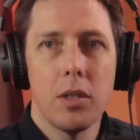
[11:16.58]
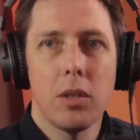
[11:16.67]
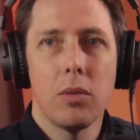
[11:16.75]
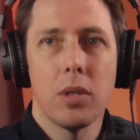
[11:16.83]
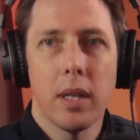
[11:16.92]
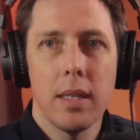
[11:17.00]

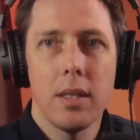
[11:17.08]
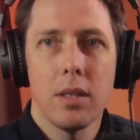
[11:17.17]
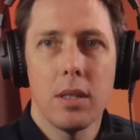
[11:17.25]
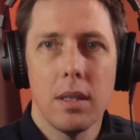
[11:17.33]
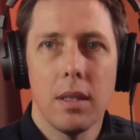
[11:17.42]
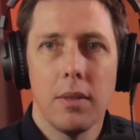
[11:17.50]
changes
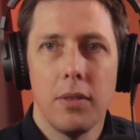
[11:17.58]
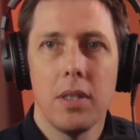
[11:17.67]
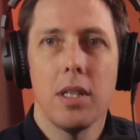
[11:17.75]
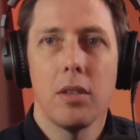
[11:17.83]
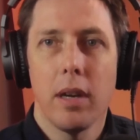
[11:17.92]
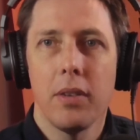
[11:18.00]

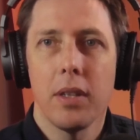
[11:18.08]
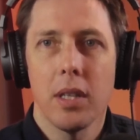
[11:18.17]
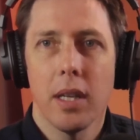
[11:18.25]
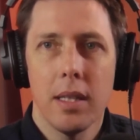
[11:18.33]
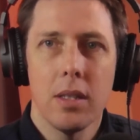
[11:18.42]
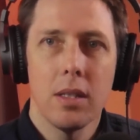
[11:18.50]
physiographic
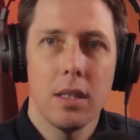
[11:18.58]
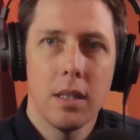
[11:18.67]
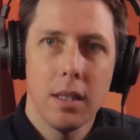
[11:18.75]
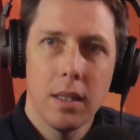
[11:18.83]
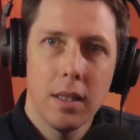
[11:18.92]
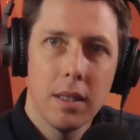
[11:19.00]
changes
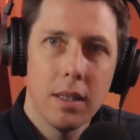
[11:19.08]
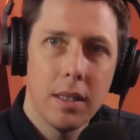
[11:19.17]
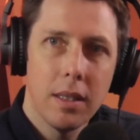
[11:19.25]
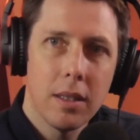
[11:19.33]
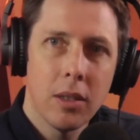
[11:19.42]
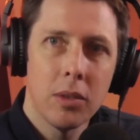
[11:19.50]
in
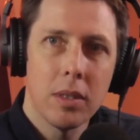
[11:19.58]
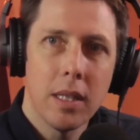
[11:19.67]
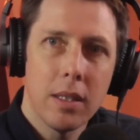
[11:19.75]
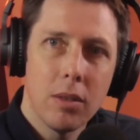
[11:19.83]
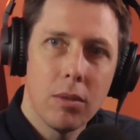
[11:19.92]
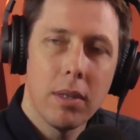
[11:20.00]
the
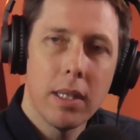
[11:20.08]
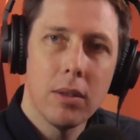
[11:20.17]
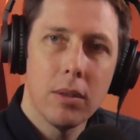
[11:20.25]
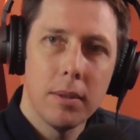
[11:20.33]
continental record.